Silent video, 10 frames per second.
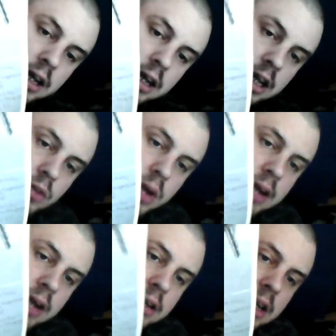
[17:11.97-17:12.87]
keys were
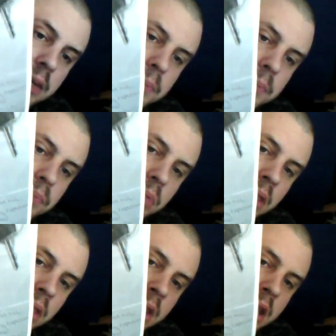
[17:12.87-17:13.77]
handed in.
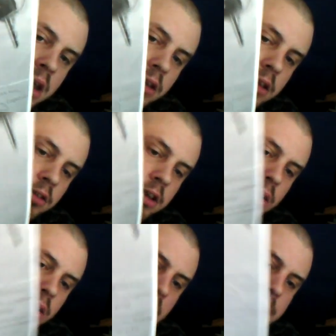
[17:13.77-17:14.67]
They said
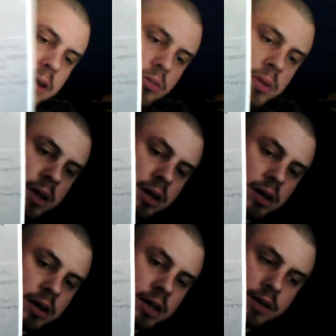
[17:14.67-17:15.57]
they'll get back to me.
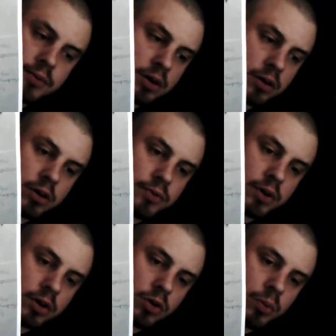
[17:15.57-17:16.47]
Never got no
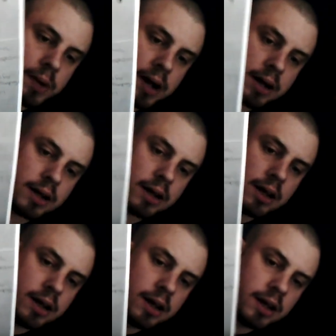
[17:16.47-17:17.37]
phone call back.
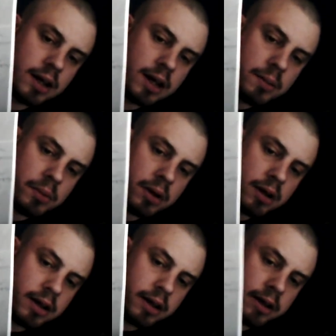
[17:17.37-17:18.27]
But
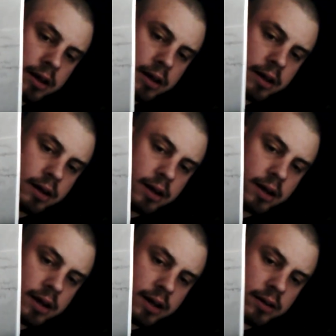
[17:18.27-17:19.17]
look here,
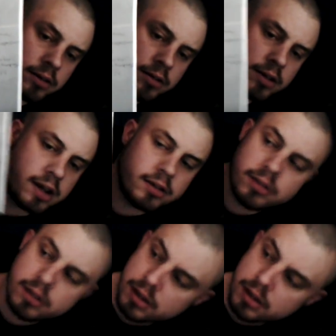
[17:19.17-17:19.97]
it says